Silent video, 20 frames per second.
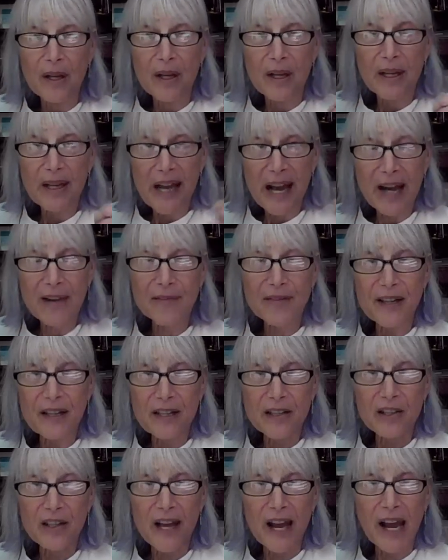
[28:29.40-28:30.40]
Caffeine
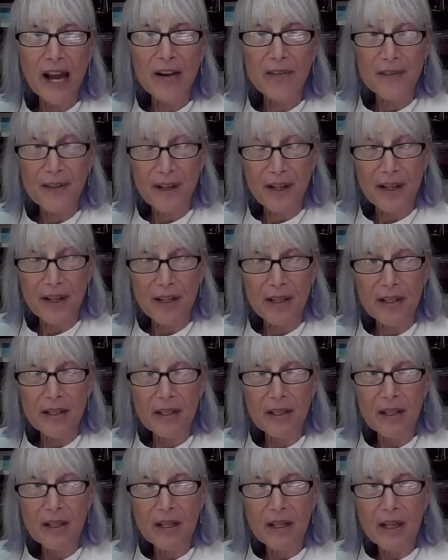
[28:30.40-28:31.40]
is caffeine.
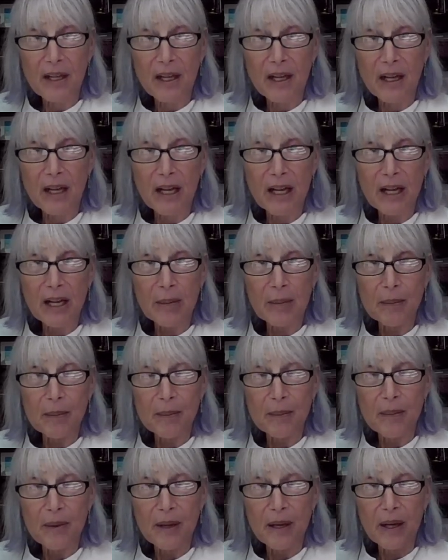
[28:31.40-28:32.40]

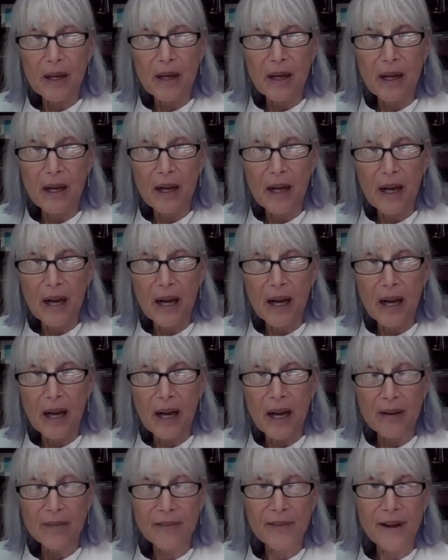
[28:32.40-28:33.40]

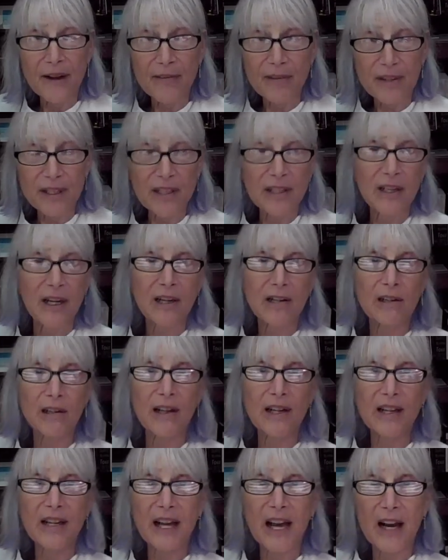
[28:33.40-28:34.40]
I've written an article
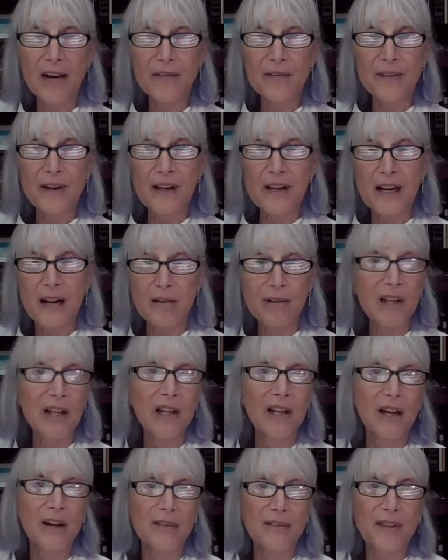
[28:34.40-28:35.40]
on caffeine. I really
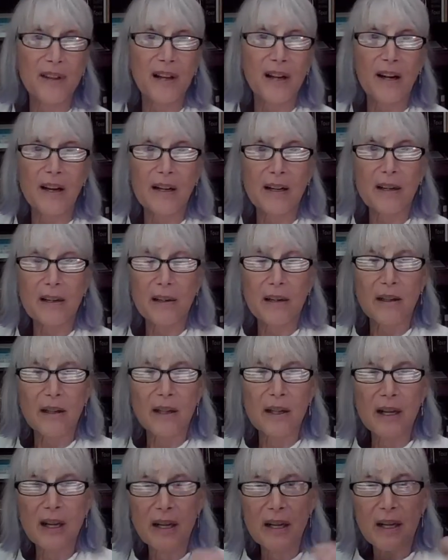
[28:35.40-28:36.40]
loved the
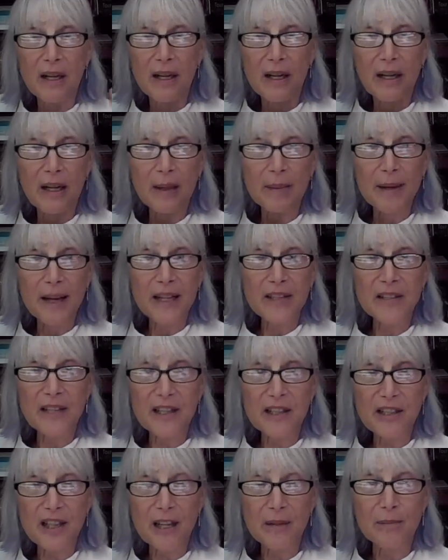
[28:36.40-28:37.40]
article. As I
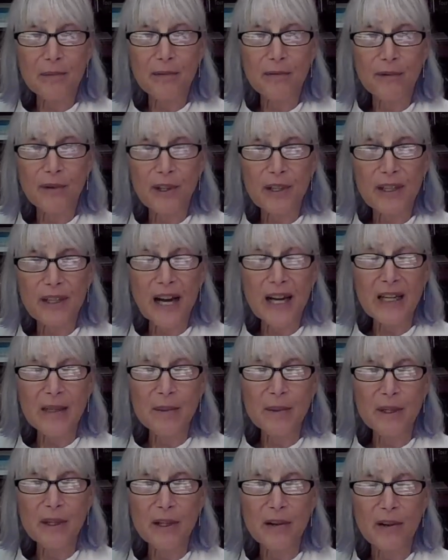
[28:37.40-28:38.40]
said before, 90
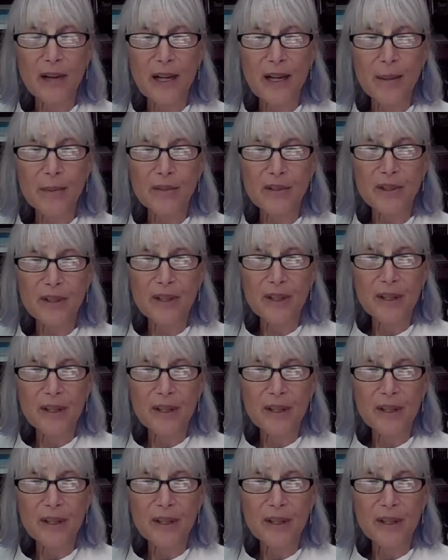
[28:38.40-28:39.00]
milligrams